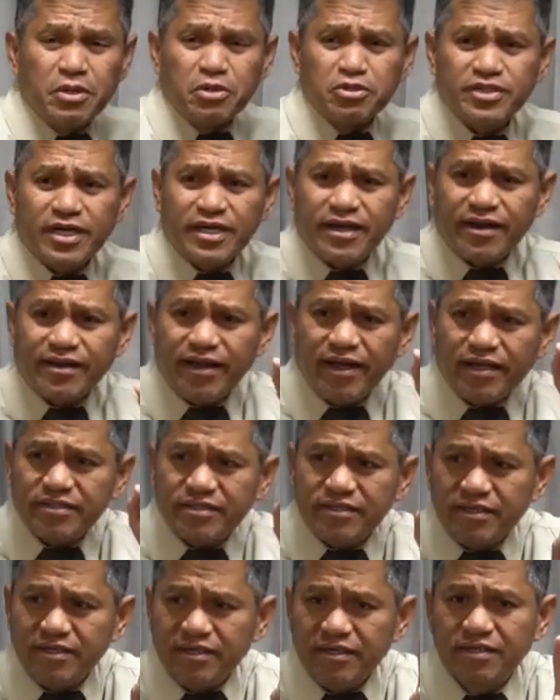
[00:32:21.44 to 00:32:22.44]
the
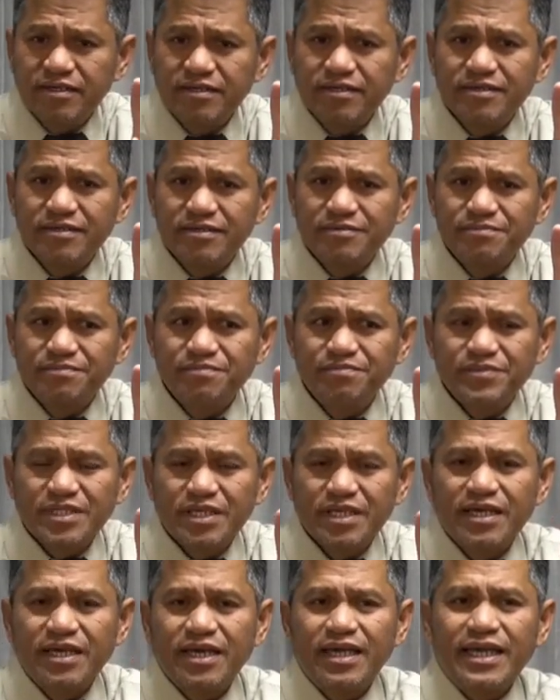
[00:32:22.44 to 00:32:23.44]
character,
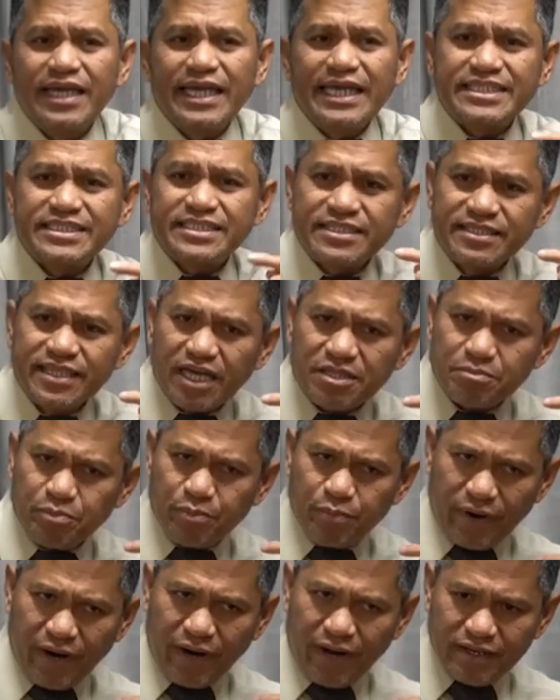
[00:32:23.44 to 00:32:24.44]
it's not
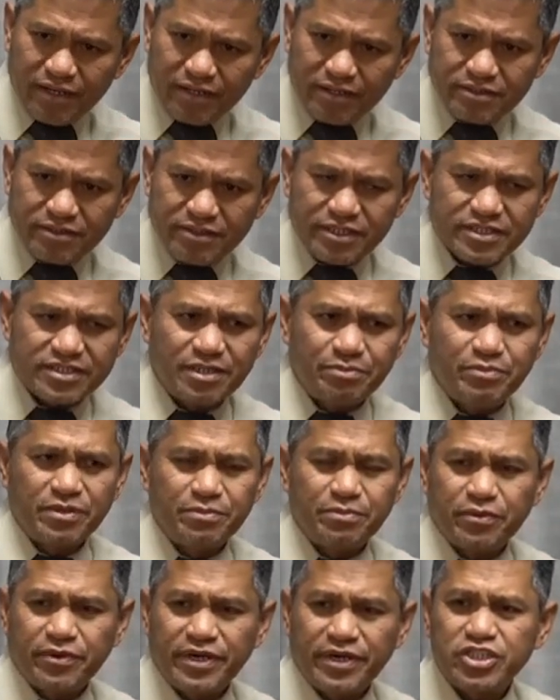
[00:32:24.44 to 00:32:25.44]
practice, the
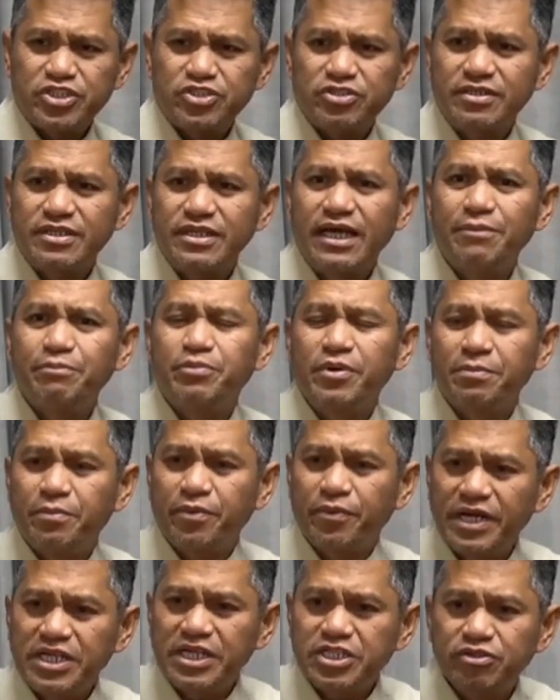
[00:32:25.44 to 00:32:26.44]
preparation.
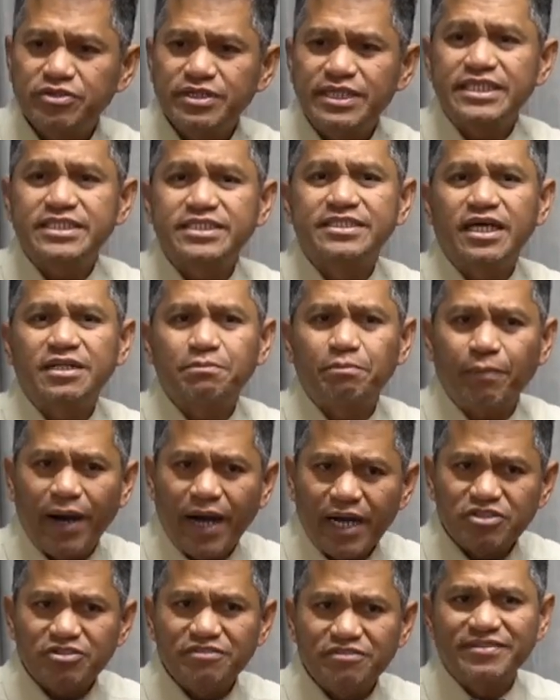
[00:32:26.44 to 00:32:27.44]
Preparation is not
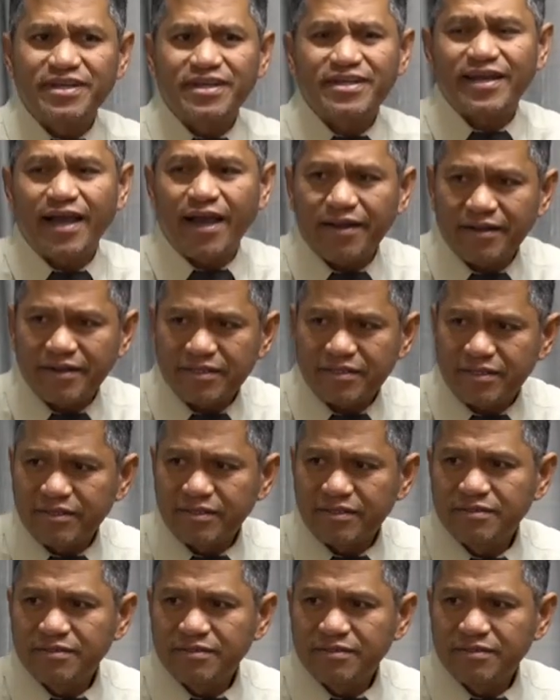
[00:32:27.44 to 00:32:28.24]
part of their character.